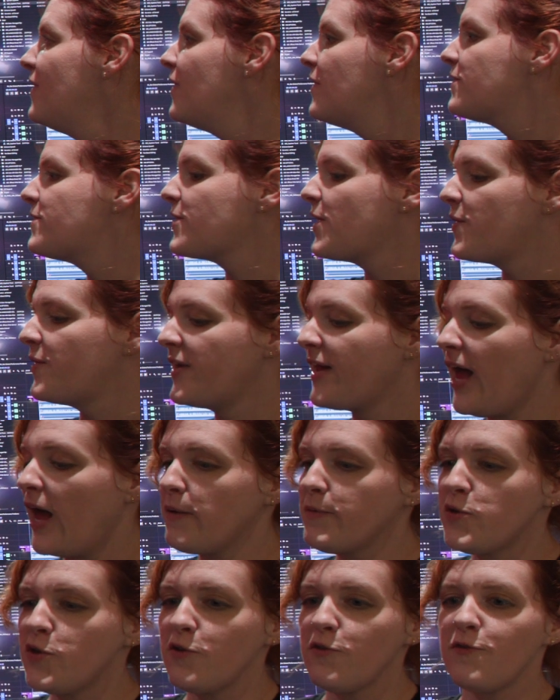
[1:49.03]
So it
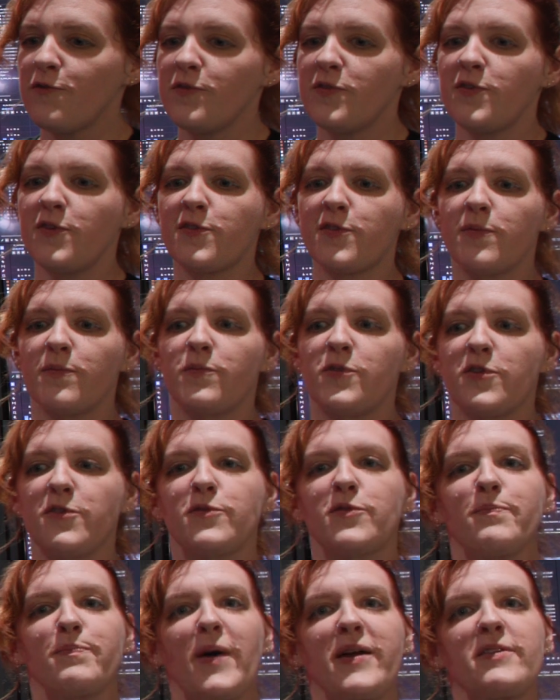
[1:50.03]
helps you just
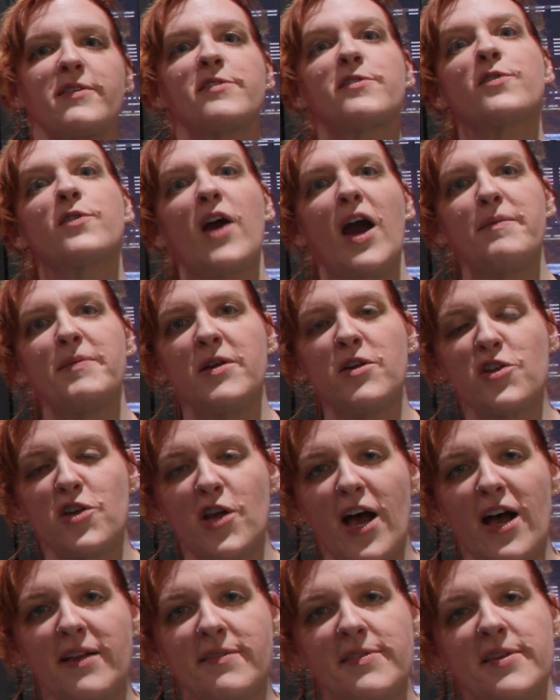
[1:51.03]
by describing
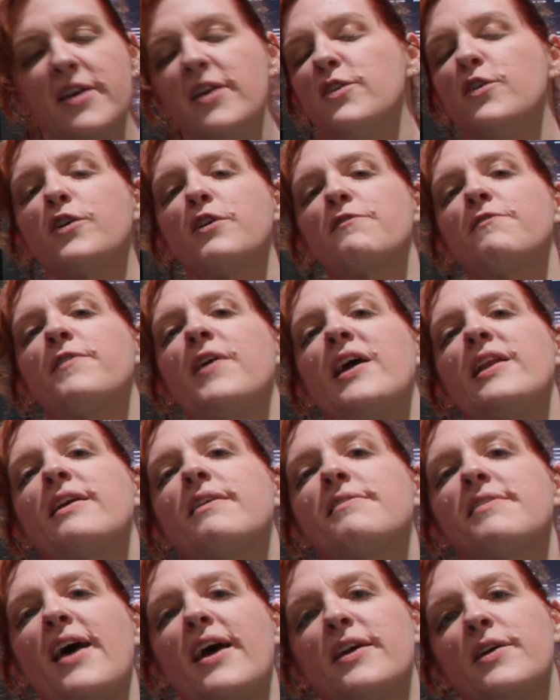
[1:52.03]
shots, you can find
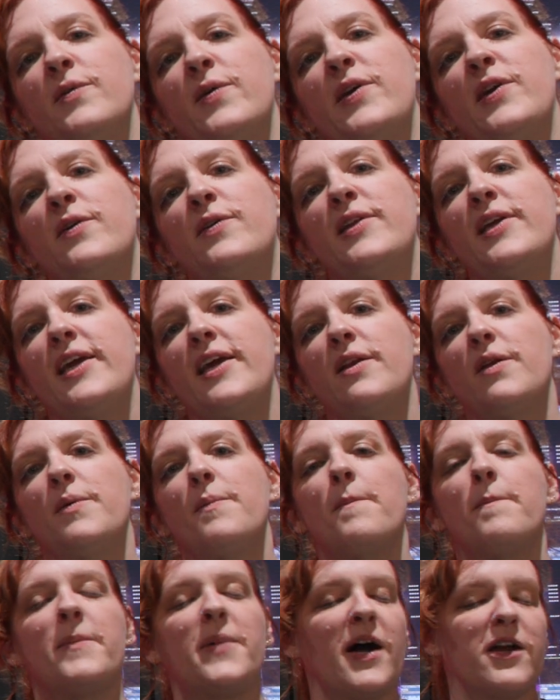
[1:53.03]
exactly what you need
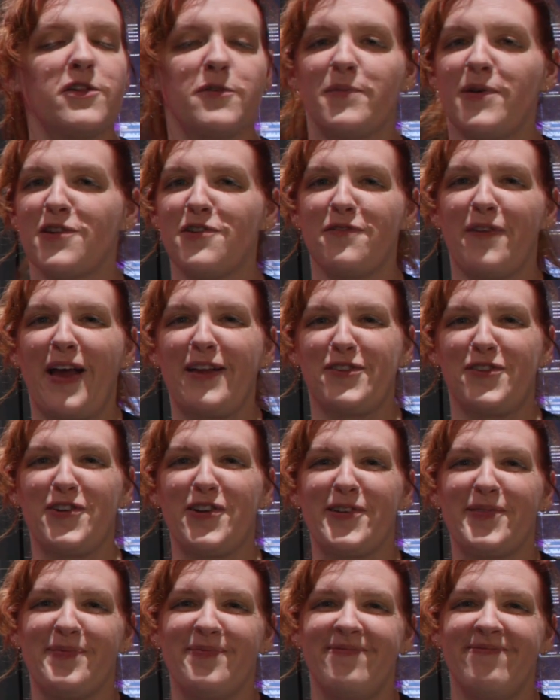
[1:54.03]
much, much faster.